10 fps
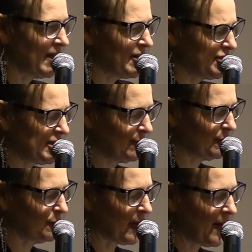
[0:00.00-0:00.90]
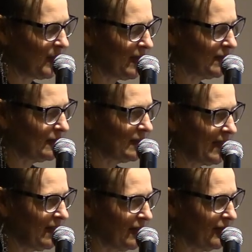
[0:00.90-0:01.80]
She will wrap me in the
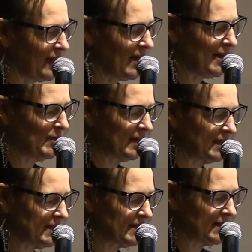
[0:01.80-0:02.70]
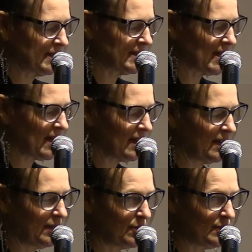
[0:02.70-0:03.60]
light of the amethyst and say,
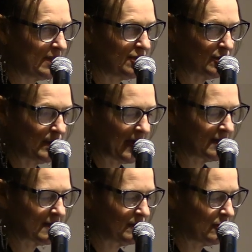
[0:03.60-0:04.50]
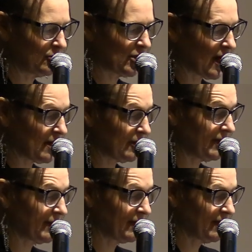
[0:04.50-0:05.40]
You did your best, moonchild,
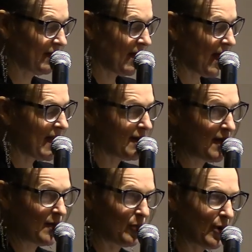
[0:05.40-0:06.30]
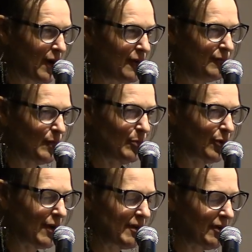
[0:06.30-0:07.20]
and I'm proud of your
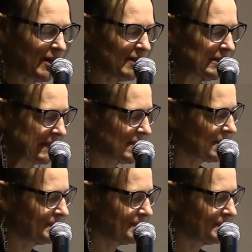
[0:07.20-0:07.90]
progress.